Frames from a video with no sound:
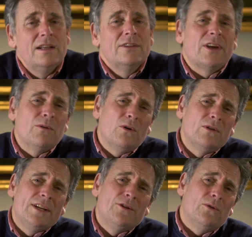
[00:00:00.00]
So
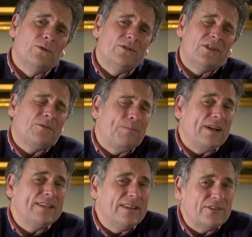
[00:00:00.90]
all in all,
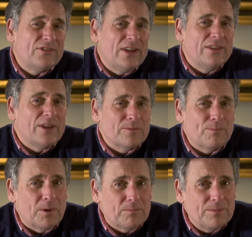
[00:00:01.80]
despite its teething
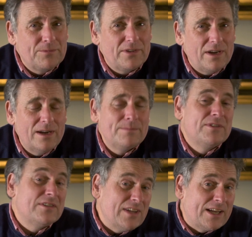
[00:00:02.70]
problems, I'm
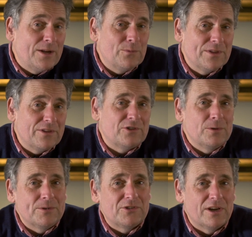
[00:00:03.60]
sticking with the
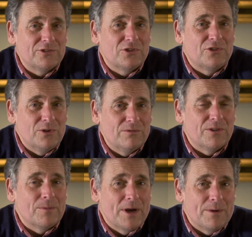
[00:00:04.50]
Supercharger 2 for
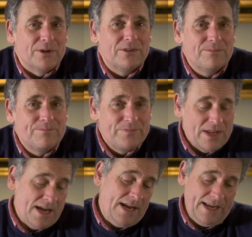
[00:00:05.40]
the moment.
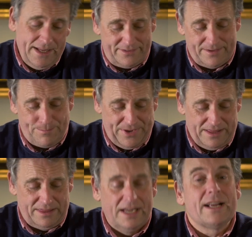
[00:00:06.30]
It's a
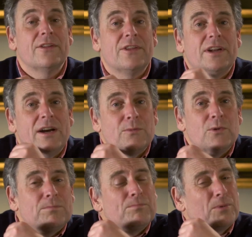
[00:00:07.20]
bit thicker than I
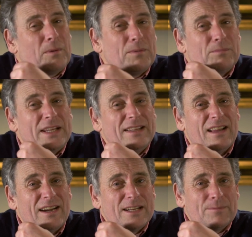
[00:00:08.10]
would probably
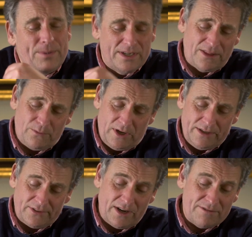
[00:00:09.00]
like, but
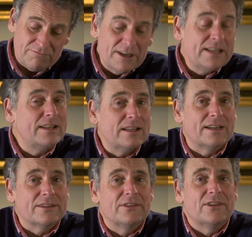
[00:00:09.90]
otherwise I really
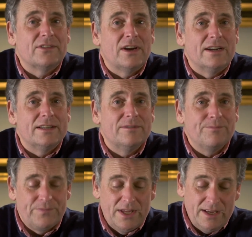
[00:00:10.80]
like the design.
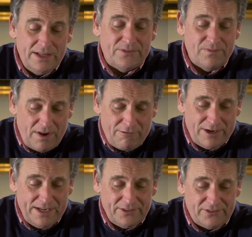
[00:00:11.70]
It's
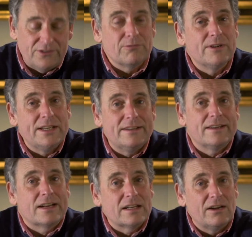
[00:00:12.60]
very easy to read at
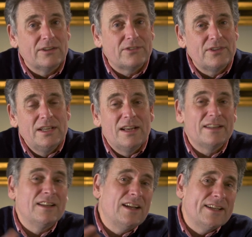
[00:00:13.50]
a glance,
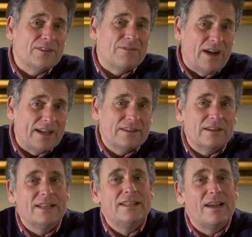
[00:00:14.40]
and I like the fact that
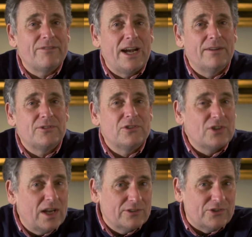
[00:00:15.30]
I never have to
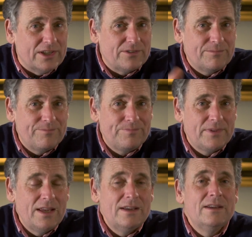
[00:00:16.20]
charge it.
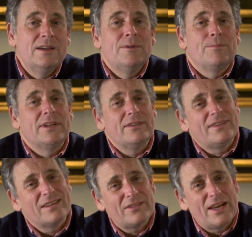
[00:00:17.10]
But
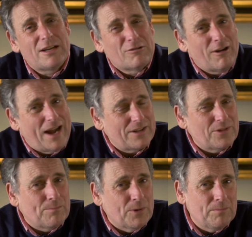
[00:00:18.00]
until they crack
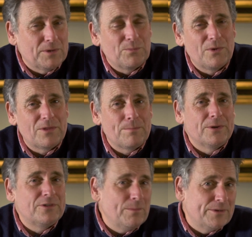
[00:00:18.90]
the problem with the
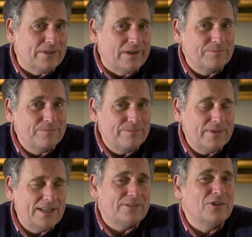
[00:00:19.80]
pedometer,
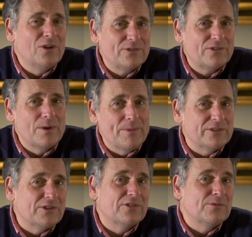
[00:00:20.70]
it's not so
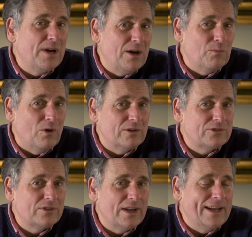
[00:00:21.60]
much a
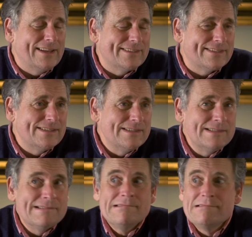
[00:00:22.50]
smartwatch as
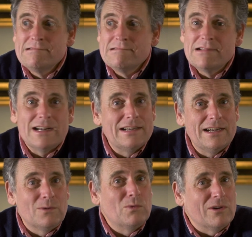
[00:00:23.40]

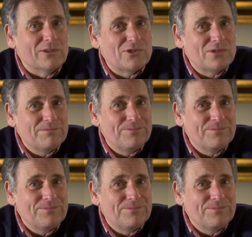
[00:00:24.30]
a watch.